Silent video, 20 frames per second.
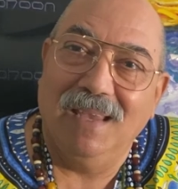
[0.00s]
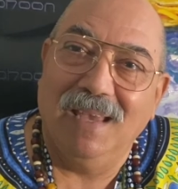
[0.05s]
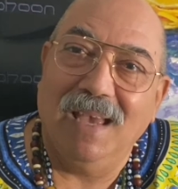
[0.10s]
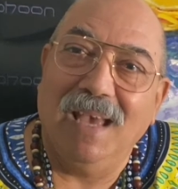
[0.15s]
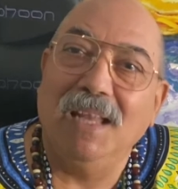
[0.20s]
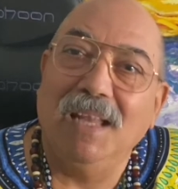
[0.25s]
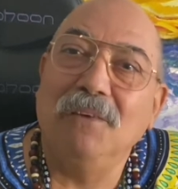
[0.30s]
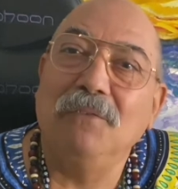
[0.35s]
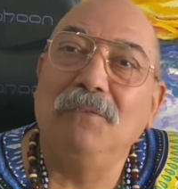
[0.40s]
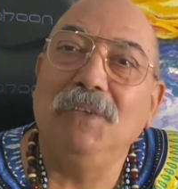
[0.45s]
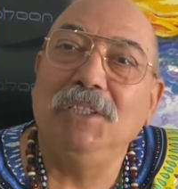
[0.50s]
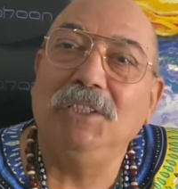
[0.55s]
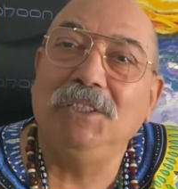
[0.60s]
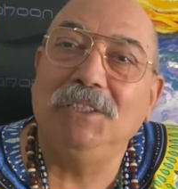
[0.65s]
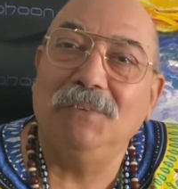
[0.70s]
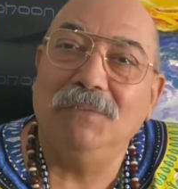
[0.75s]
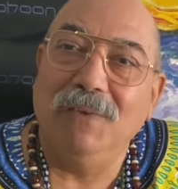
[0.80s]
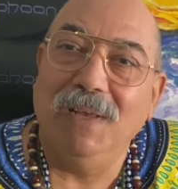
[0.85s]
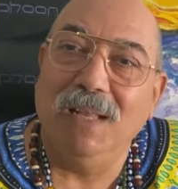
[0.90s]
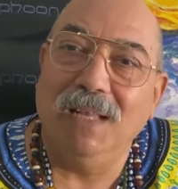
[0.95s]
and wish
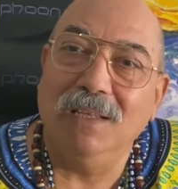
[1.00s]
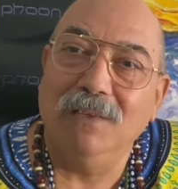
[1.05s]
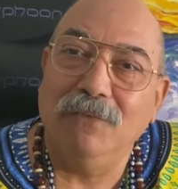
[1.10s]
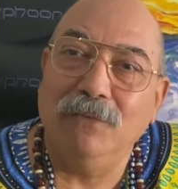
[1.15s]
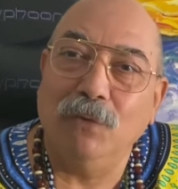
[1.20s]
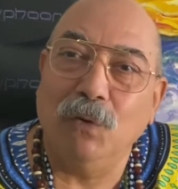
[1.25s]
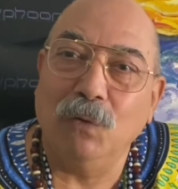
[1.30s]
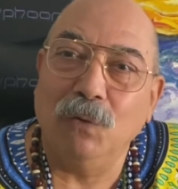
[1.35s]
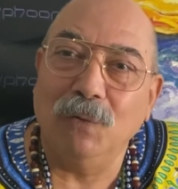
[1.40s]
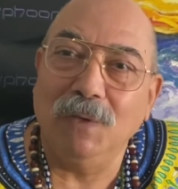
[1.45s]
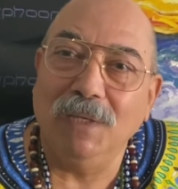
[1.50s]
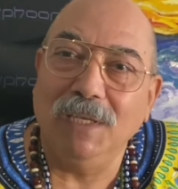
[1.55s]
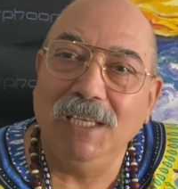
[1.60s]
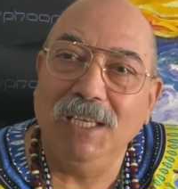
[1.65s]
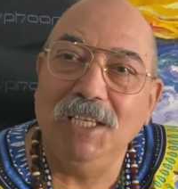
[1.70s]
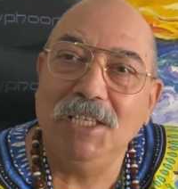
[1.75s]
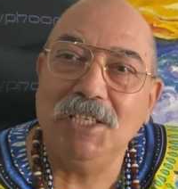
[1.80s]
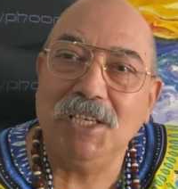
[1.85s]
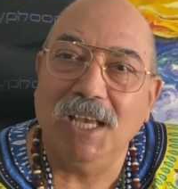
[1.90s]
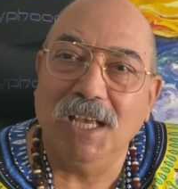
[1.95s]
well for
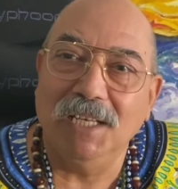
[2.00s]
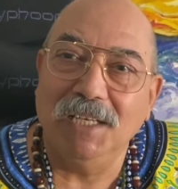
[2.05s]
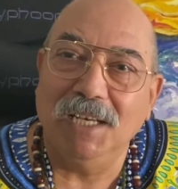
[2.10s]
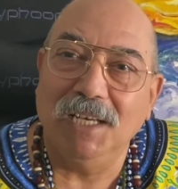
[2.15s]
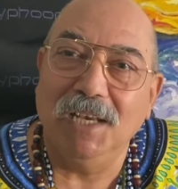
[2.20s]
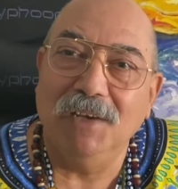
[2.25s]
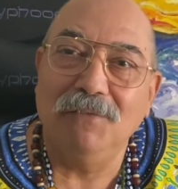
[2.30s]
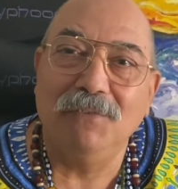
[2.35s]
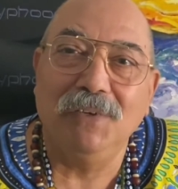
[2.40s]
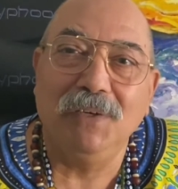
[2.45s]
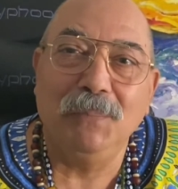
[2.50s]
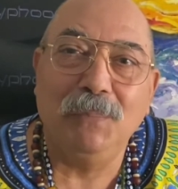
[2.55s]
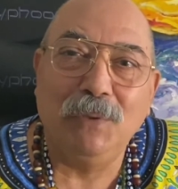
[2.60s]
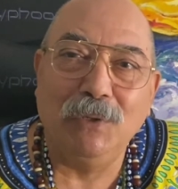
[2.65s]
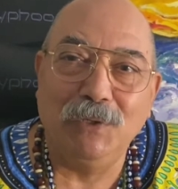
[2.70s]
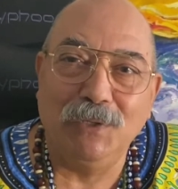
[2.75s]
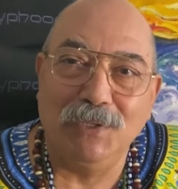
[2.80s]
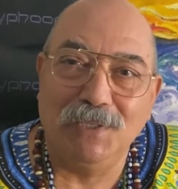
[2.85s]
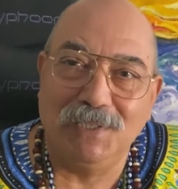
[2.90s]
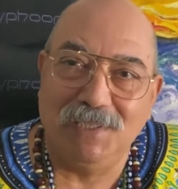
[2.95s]
each and every
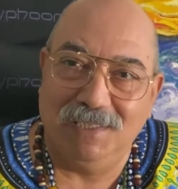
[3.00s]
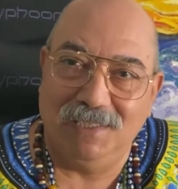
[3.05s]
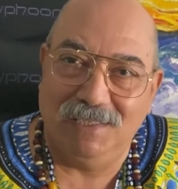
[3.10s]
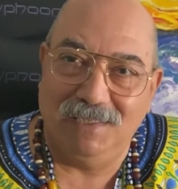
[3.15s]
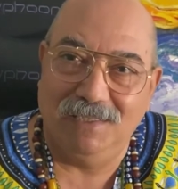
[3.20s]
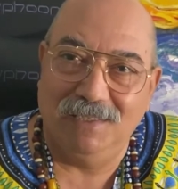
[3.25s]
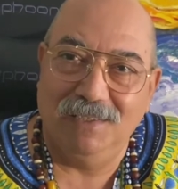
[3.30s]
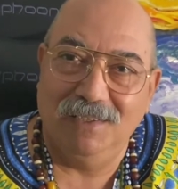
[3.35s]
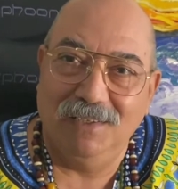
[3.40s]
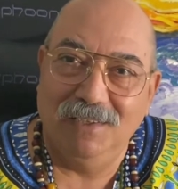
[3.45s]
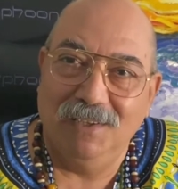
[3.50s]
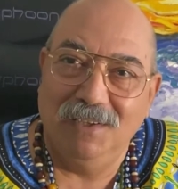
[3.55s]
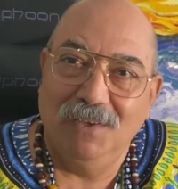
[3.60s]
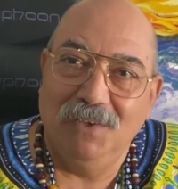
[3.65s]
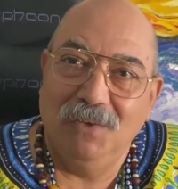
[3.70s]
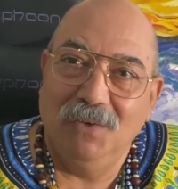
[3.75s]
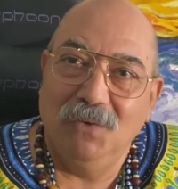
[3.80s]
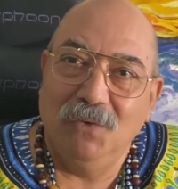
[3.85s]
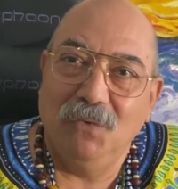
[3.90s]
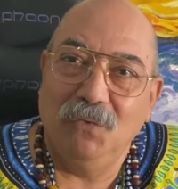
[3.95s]
person,
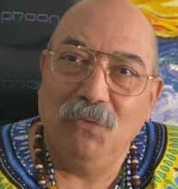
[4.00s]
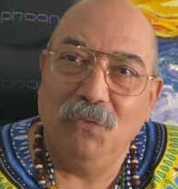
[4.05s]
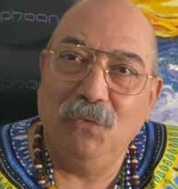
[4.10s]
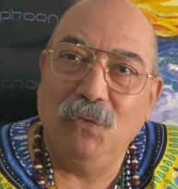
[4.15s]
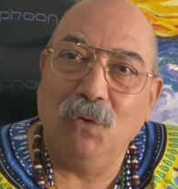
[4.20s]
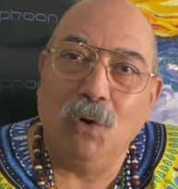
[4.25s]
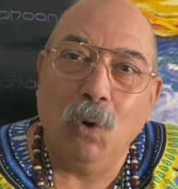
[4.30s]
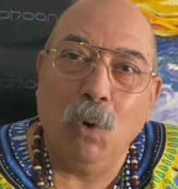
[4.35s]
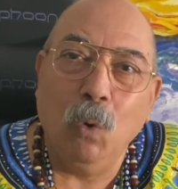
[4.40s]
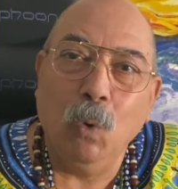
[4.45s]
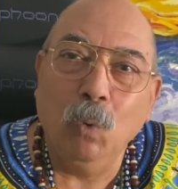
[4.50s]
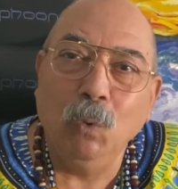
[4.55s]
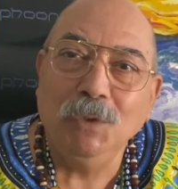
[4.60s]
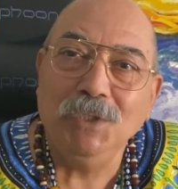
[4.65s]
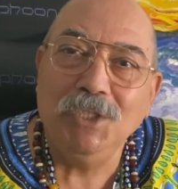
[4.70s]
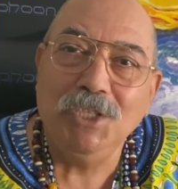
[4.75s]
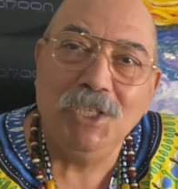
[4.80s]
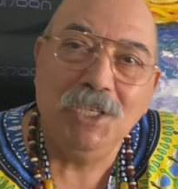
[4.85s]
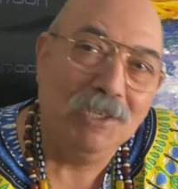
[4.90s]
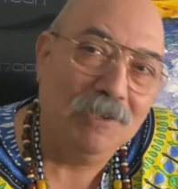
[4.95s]
for all
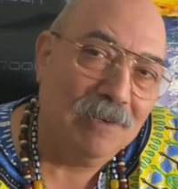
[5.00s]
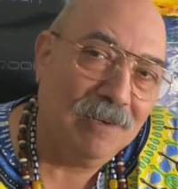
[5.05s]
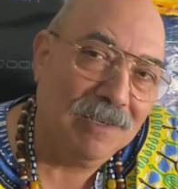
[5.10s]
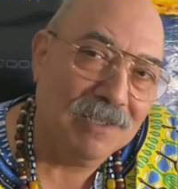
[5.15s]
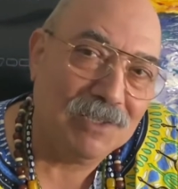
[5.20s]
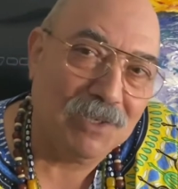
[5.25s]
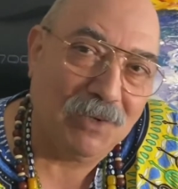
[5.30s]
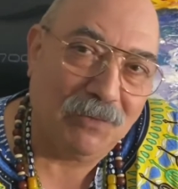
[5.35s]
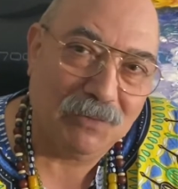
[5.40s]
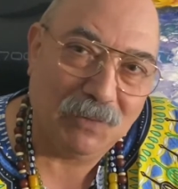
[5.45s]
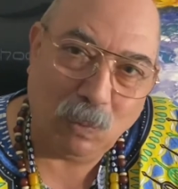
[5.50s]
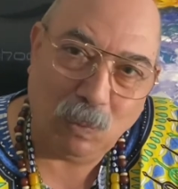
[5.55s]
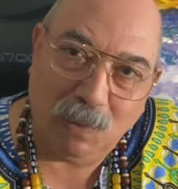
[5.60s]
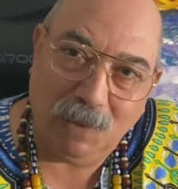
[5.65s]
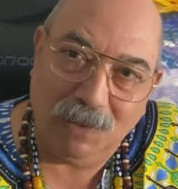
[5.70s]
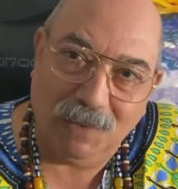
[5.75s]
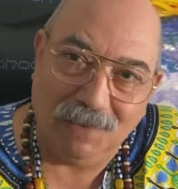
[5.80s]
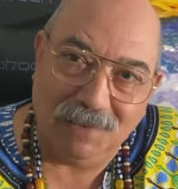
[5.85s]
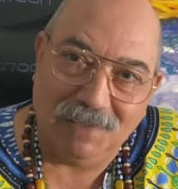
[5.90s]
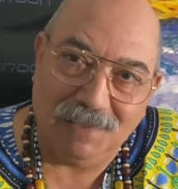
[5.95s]
children of the
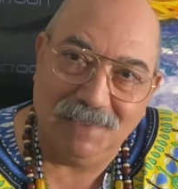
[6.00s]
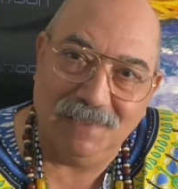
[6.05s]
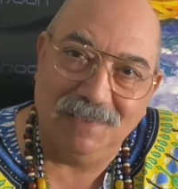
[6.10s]
world,